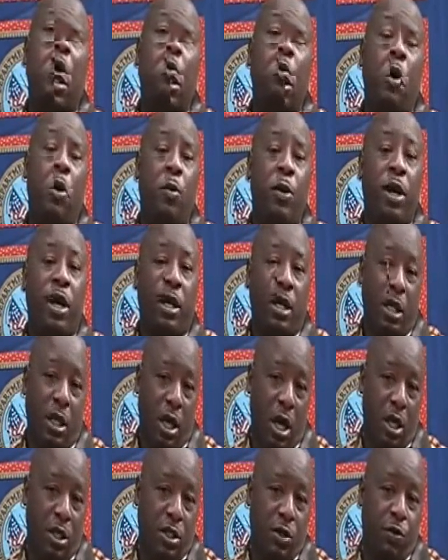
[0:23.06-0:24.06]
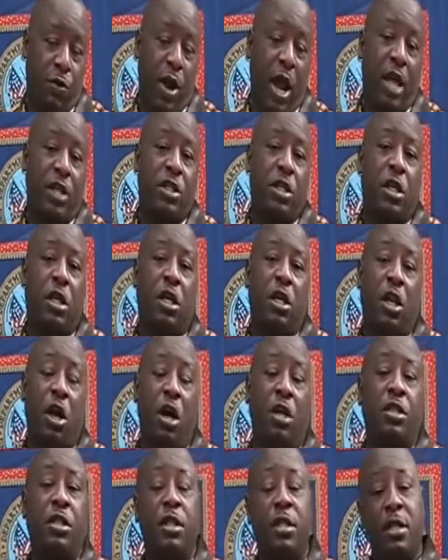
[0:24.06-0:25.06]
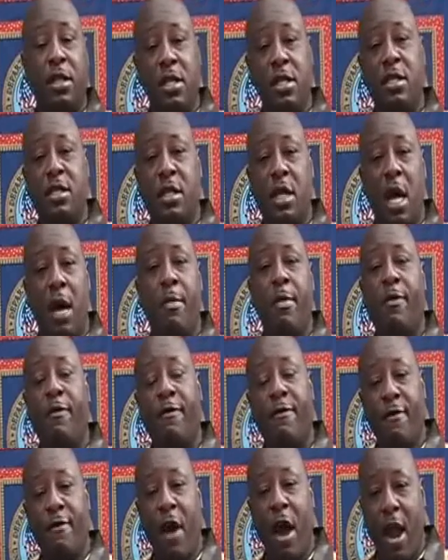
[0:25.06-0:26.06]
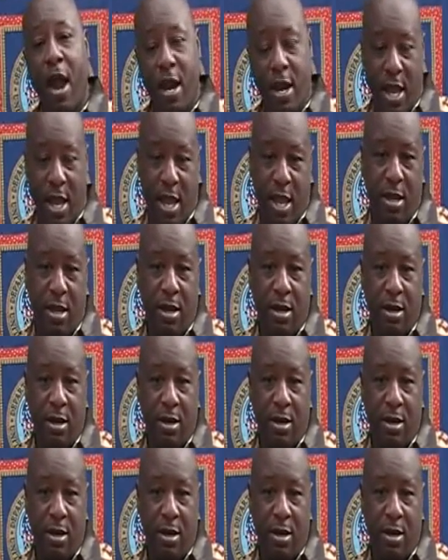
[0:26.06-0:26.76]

and when we're going to launch it. We're actually going to launch it this coming Friday